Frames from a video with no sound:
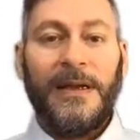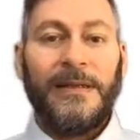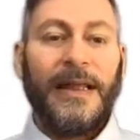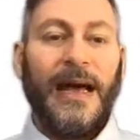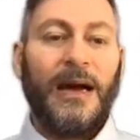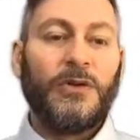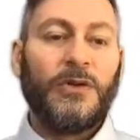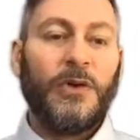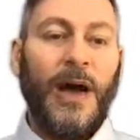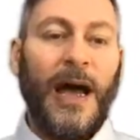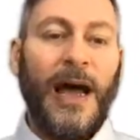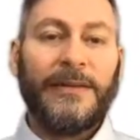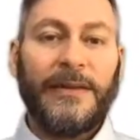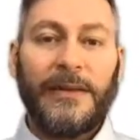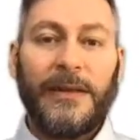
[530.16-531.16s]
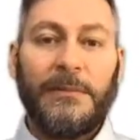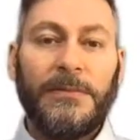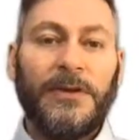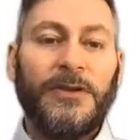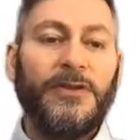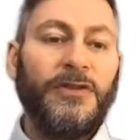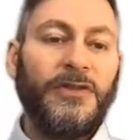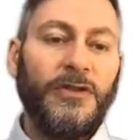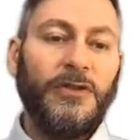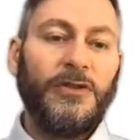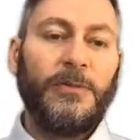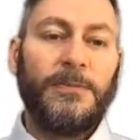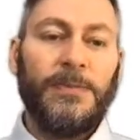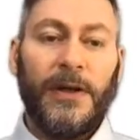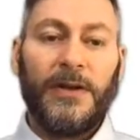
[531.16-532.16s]
Now to add the numbers,
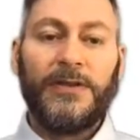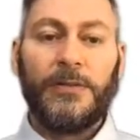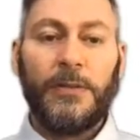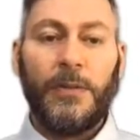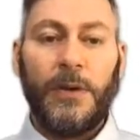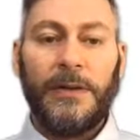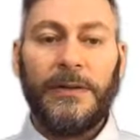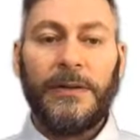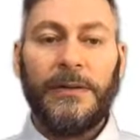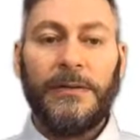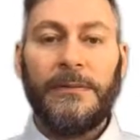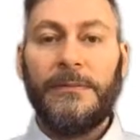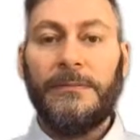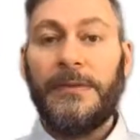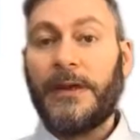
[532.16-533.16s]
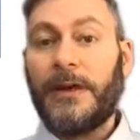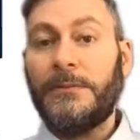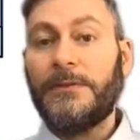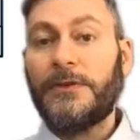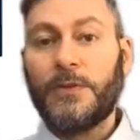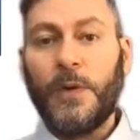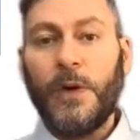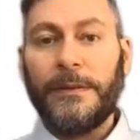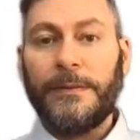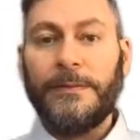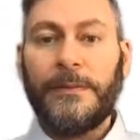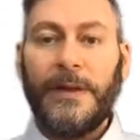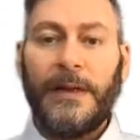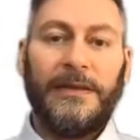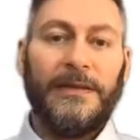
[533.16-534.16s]
0 plus 1 becomes
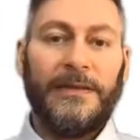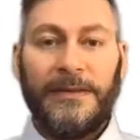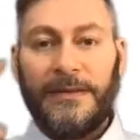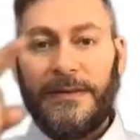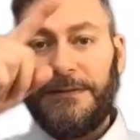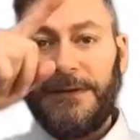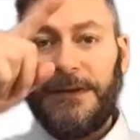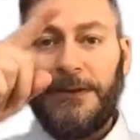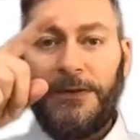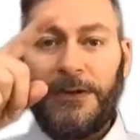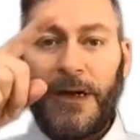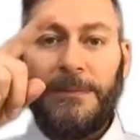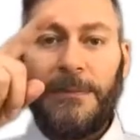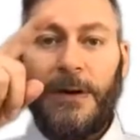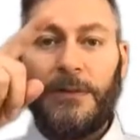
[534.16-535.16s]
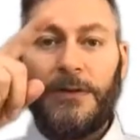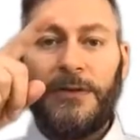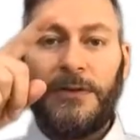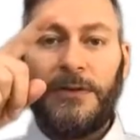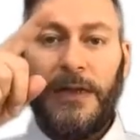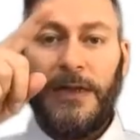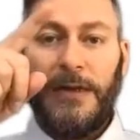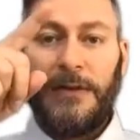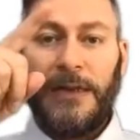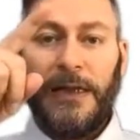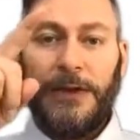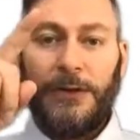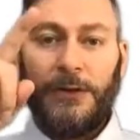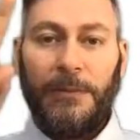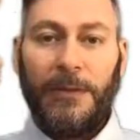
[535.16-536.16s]
1. And this is the V shape I was
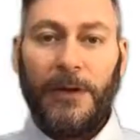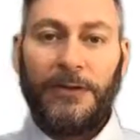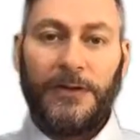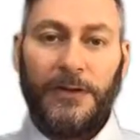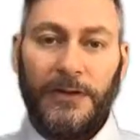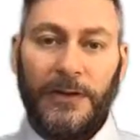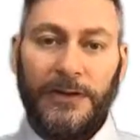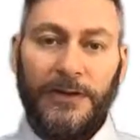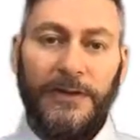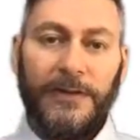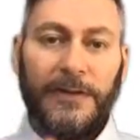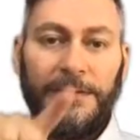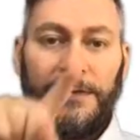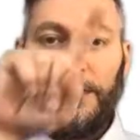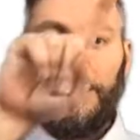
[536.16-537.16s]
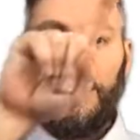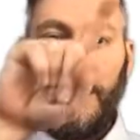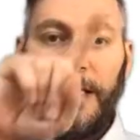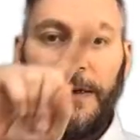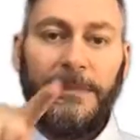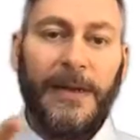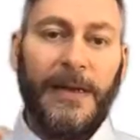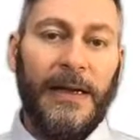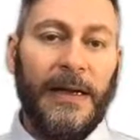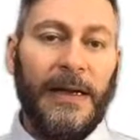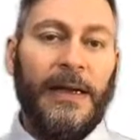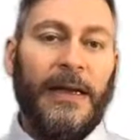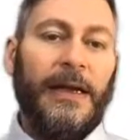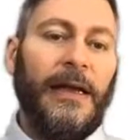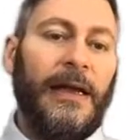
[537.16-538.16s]
telling you about. So this is the V shape.
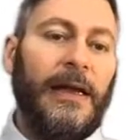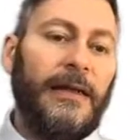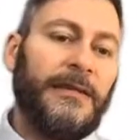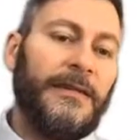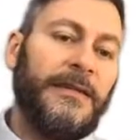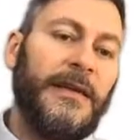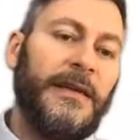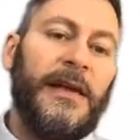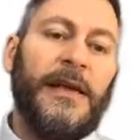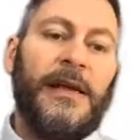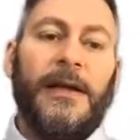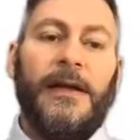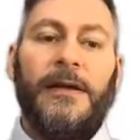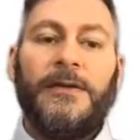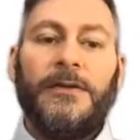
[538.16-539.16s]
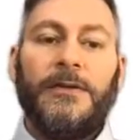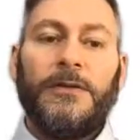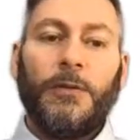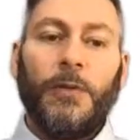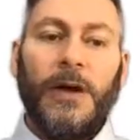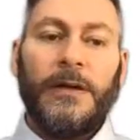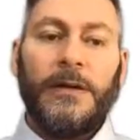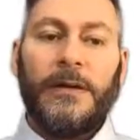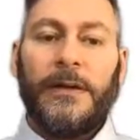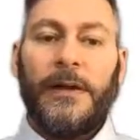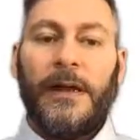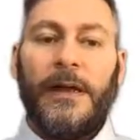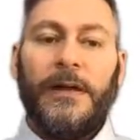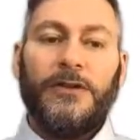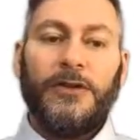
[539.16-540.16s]
It's
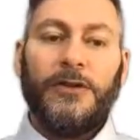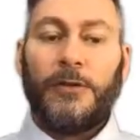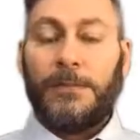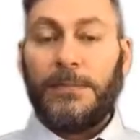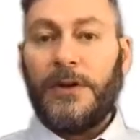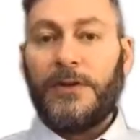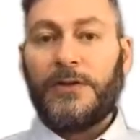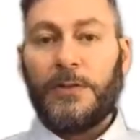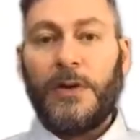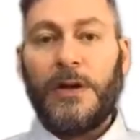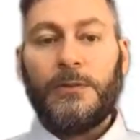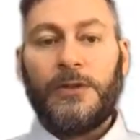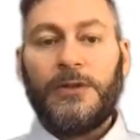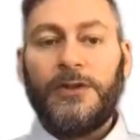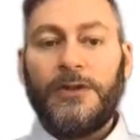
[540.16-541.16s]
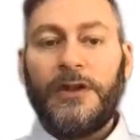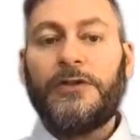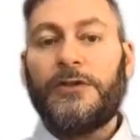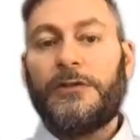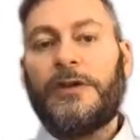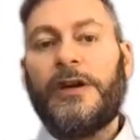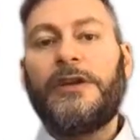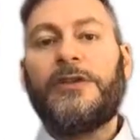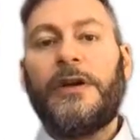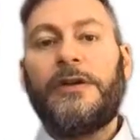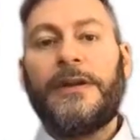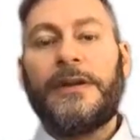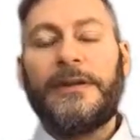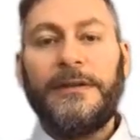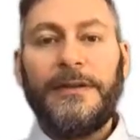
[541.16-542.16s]
0 plus 1, which is the duration
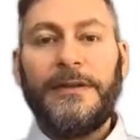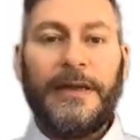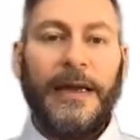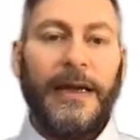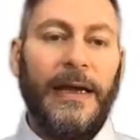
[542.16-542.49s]
of activity